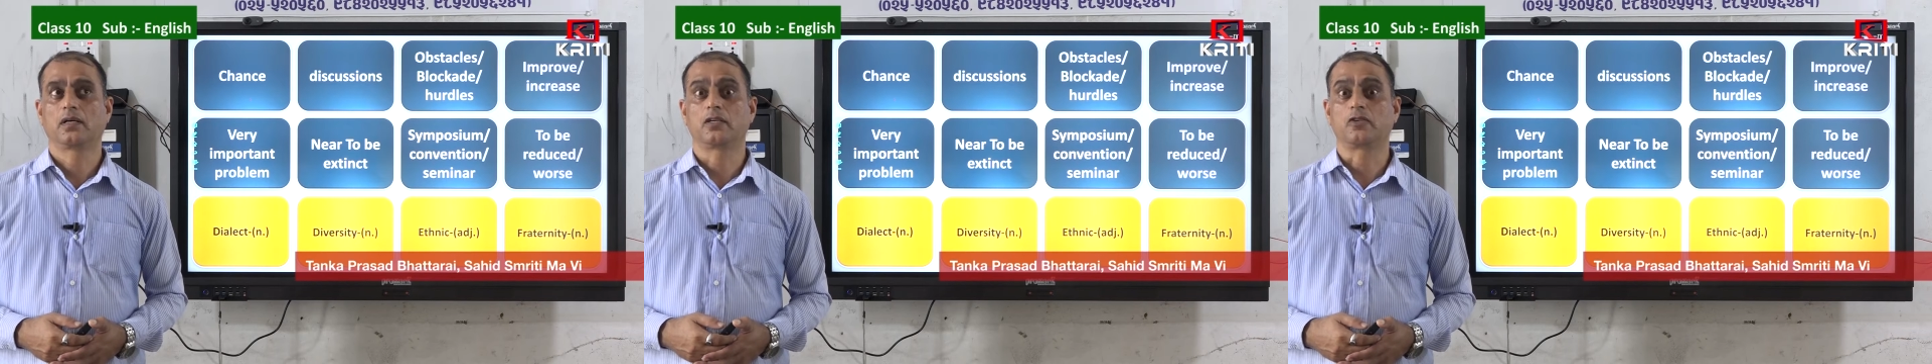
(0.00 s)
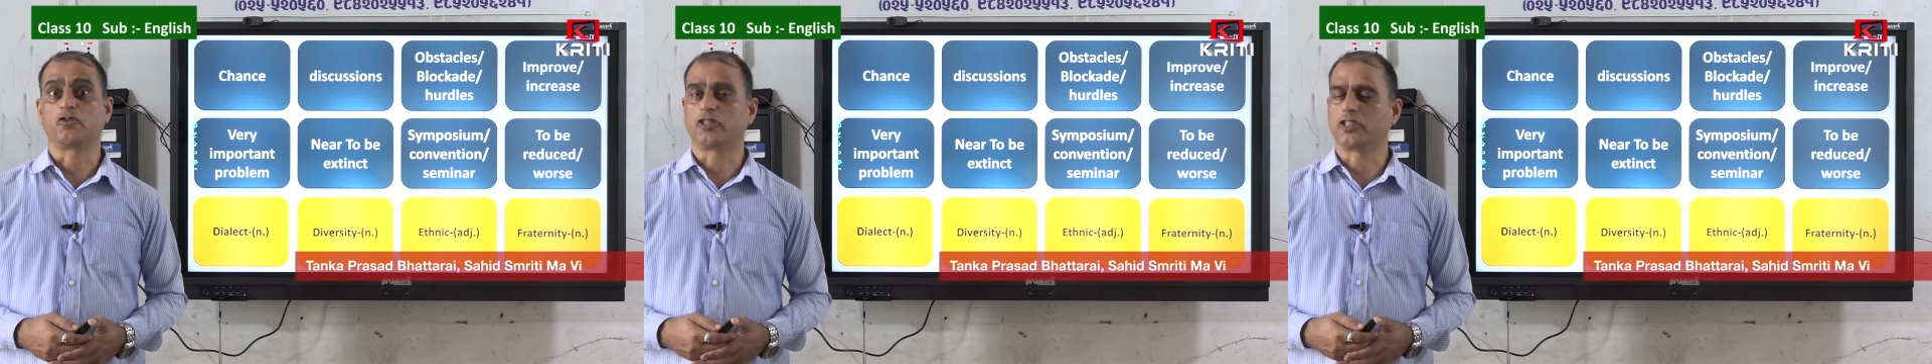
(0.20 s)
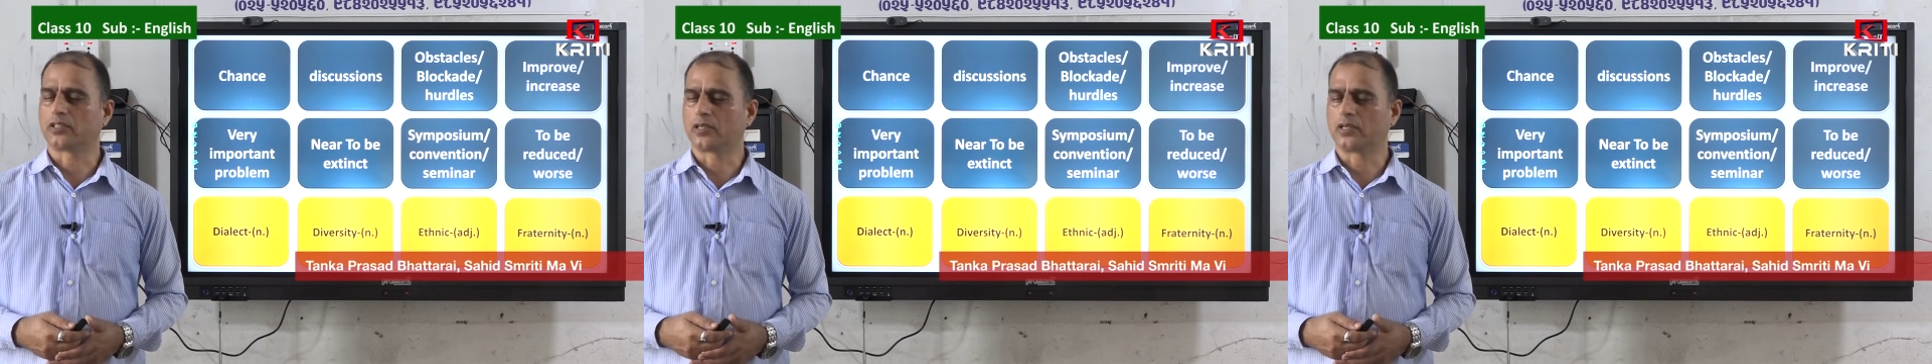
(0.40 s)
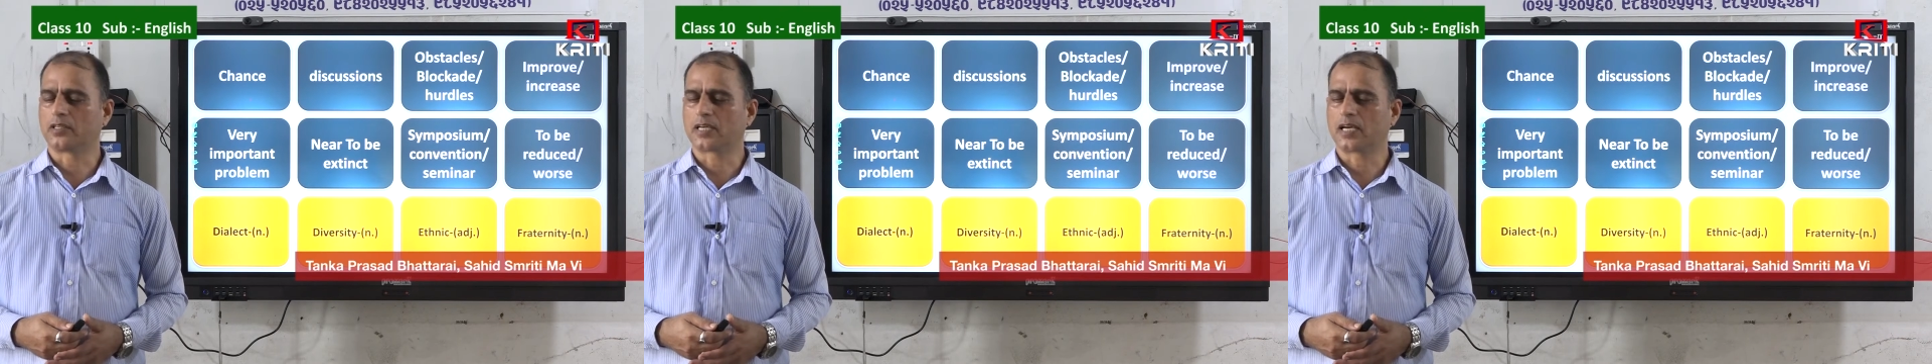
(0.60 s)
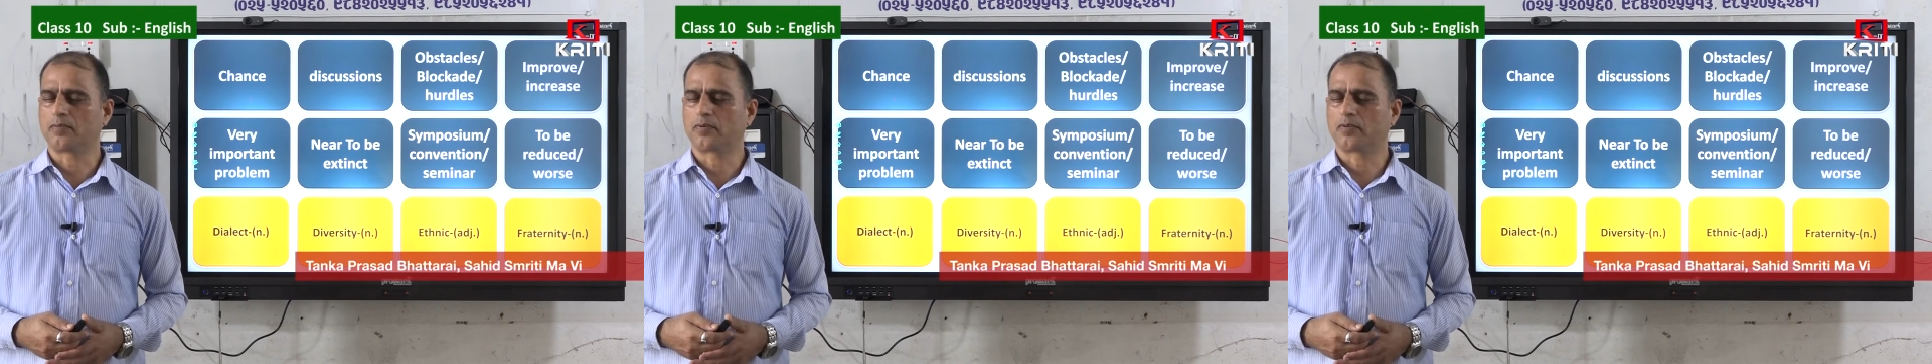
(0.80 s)
Regional
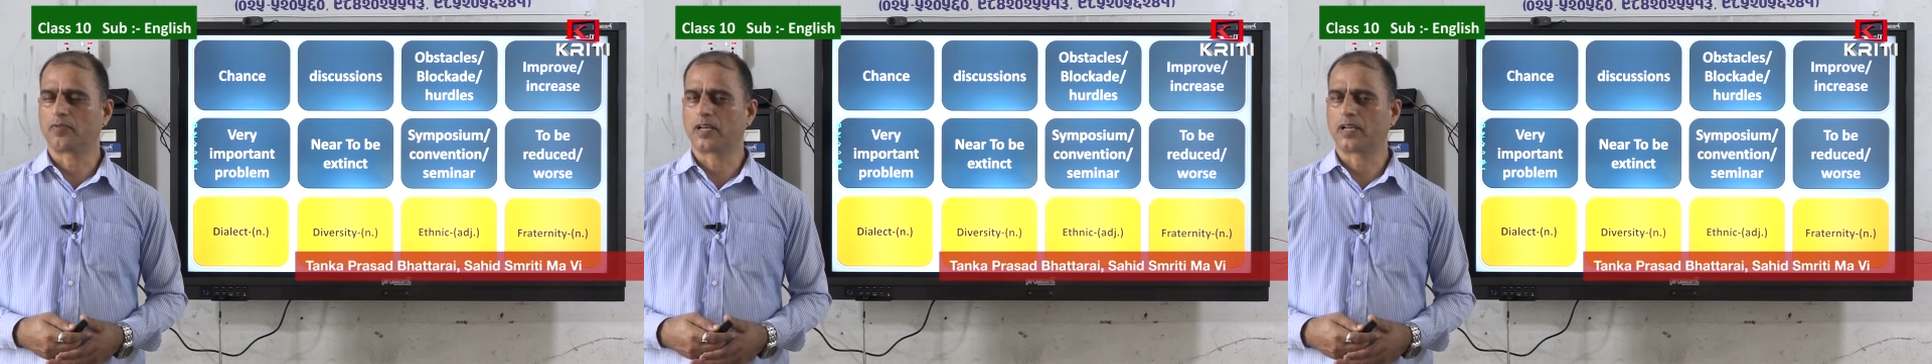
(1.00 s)
type of